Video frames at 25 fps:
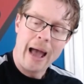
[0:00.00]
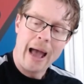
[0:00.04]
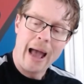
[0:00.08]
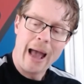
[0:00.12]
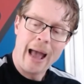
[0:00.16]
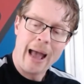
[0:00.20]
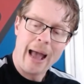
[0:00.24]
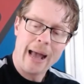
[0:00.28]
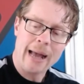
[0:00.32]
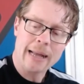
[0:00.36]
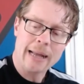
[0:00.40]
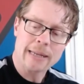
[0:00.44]

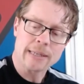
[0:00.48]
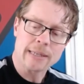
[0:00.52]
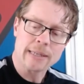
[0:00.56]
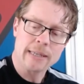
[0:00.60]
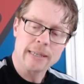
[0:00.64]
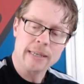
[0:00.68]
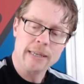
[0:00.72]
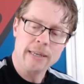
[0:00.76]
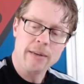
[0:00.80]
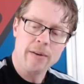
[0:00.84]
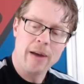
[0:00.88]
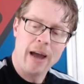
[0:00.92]
And you
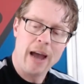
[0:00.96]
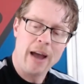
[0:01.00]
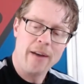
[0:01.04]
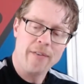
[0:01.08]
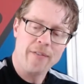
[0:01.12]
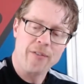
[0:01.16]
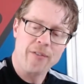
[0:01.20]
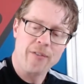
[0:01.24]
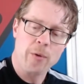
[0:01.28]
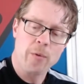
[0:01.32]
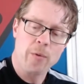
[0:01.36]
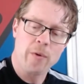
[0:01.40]
have
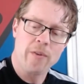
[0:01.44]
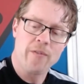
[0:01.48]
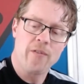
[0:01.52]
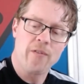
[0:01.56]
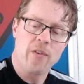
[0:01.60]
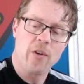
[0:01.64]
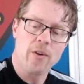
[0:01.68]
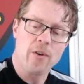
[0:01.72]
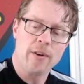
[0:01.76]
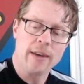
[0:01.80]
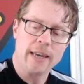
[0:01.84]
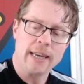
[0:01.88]
to
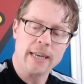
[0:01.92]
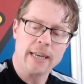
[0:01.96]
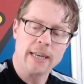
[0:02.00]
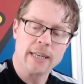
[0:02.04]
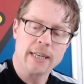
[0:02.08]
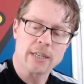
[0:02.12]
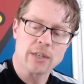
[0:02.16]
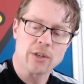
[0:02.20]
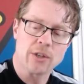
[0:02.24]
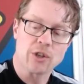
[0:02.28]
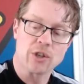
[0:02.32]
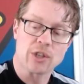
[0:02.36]
avoid
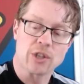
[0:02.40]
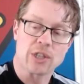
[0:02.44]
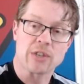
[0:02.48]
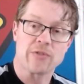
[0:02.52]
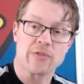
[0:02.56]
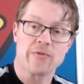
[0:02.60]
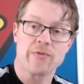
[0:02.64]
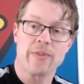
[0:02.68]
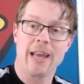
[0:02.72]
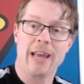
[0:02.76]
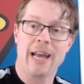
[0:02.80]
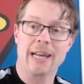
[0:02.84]
just
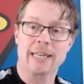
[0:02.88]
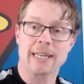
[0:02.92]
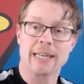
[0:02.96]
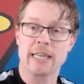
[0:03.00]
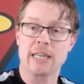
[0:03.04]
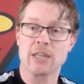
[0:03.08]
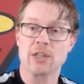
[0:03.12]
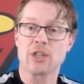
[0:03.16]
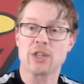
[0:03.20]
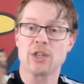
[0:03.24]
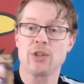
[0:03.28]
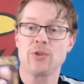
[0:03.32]
reacting
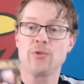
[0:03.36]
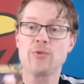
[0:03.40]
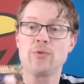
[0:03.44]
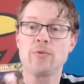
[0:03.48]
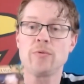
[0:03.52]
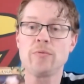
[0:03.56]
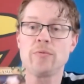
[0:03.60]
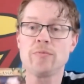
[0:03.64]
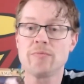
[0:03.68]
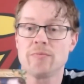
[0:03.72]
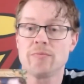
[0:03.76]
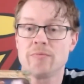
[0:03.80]
to
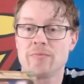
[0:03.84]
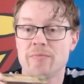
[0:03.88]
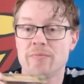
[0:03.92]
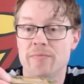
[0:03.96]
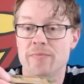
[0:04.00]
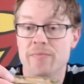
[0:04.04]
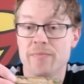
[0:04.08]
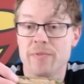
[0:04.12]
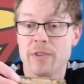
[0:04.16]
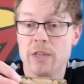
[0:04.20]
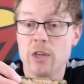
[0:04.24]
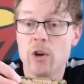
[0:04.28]

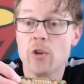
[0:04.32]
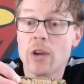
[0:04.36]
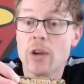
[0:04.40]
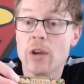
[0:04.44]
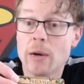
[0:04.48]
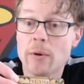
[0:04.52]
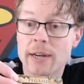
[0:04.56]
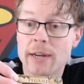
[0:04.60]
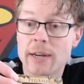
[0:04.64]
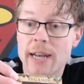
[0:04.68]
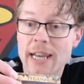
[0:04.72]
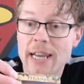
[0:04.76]
your lower
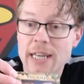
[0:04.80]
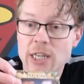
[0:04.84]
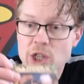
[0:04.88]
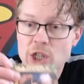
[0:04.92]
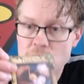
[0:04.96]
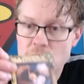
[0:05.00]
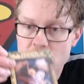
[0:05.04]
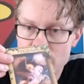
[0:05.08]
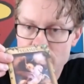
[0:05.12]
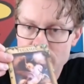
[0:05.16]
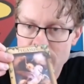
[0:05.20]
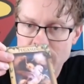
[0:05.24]
nature, and
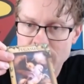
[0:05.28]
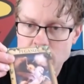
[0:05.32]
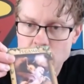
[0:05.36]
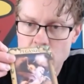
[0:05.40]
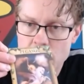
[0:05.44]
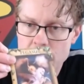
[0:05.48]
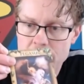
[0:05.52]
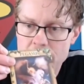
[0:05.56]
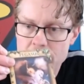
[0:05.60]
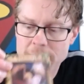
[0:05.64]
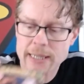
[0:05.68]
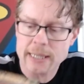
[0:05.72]
that's what
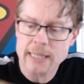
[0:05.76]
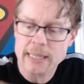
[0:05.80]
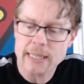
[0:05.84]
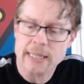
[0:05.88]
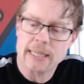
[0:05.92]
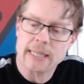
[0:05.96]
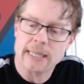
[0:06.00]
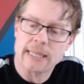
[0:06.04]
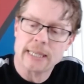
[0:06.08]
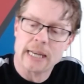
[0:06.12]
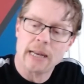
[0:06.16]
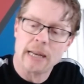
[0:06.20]
Pegasus is
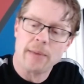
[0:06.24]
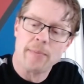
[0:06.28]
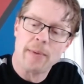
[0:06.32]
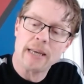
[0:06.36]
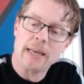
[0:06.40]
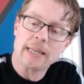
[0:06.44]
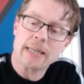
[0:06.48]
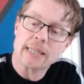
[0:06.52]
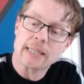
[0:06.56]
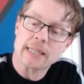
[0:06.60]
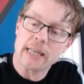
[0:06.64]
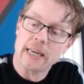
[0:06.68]
telling me, is
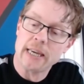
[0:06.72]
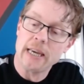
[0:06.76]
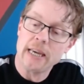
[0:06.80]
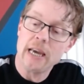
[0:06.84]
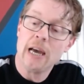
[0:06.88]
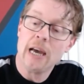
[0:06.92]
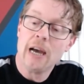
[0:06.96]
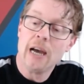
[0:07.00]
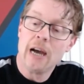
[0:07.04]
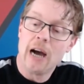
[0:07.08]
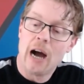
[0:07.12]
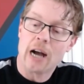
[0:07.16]
the
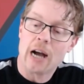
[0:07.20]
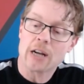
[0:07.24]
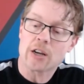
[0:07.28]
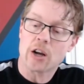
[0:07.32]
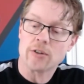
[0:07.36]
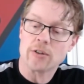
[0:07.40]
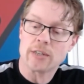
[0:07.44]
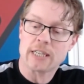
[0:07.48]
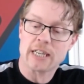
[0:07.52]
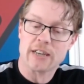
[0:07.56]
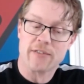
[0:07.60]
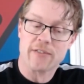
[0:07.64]
archontic
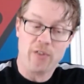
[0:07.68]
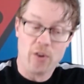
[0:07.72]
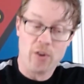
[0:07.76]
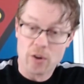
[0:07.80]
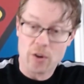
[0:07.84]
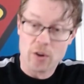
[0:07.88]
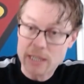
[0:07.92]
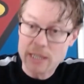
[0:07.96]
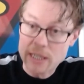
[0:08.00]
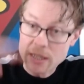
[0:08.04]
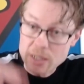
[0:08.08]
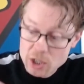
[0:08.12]
force
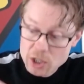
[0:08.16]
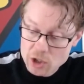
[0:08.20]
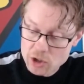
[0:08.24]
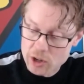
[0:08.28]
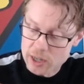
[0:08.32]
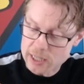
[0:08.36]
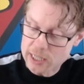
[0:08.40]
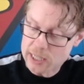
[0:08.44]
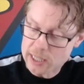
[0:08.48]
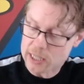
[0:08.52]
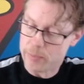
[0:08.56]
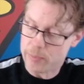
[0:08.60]
that's trying to
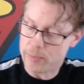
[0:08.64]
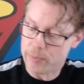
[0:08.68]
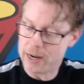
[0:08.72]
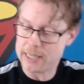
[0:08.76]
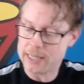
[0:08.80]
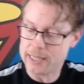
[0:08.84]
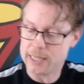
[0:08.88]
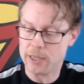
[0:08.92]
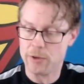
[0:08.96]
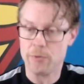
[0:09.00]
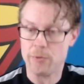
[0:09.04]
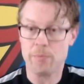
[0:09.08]
suppress
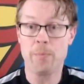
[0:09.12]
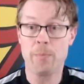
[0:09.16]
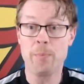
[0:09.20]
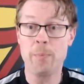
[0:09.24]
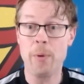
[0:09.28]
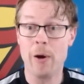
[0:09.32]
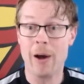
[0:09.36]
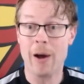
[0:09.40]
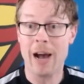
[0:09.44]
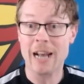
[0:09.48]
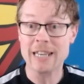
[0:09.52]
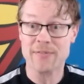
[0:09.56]
you. But
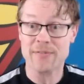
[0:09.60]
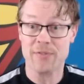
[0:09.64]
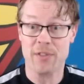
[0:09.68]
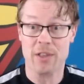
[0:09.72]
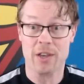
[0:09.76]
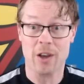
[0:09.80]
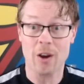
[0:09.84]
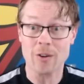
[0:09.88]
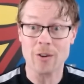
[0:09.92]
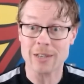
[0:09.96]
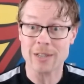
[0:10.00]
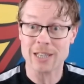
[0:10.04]
as for the
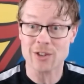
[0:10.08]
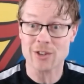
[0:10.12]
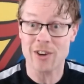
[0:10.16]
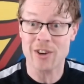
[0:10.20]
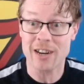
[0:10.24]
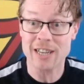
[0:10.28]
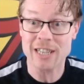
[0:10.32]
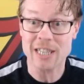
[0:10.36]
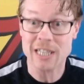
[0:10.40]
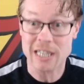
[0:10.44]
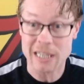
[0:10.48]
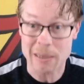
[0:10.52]
gods trying to
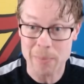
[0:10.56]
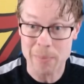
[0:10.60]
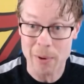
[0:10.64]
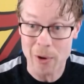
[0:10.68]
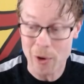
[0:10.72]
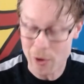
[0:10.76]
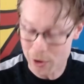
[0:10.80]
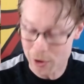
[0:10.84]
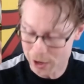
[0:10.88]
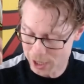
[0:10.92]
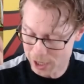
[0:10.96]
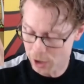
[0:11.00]
support
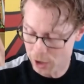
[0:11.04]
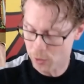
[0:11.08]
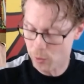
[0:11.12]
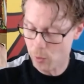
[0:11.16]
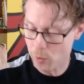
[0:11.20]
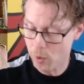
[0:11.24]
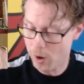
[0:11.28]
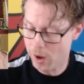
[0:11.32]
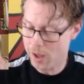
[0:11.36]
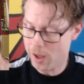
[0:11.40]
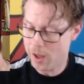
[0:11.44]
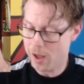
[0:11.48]
you,
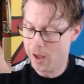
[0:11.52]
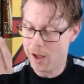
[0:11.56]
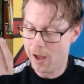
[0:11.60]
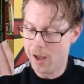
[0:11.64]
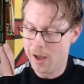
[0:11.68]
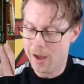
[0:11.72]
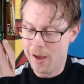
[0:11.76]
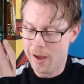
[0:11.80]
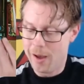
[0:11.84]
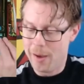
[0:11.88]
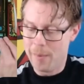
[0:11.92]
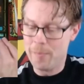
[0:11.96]

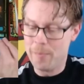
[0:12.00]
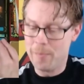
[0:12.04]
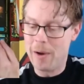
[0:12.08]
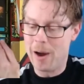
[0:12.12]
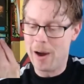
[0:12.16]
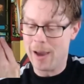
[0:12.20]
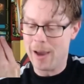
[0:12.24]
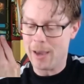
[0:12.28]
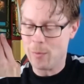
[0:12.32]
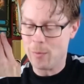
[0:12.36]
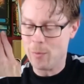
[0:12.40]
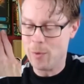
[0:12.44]
my
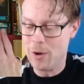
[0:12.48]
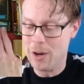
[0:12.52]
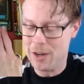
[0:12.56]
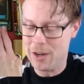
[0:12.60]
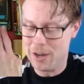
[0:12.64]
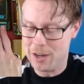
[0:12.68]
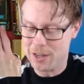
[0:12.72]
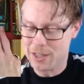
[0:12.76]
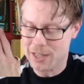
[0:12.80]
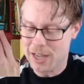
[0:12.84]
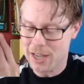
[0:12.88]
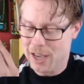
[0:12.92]
word,
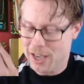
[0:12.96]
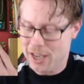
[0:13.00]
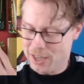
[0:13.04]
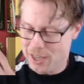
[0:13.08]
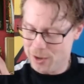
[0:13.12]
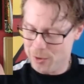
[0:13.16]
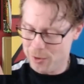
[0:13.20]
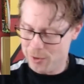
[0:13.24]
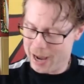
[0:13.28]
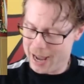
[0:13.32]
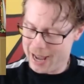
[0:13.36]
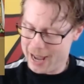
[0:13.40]
you
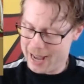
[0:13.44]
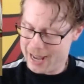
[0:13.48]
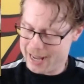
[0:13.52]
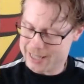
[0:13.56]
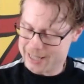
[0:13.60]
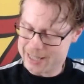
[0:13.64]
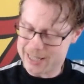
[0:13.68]
had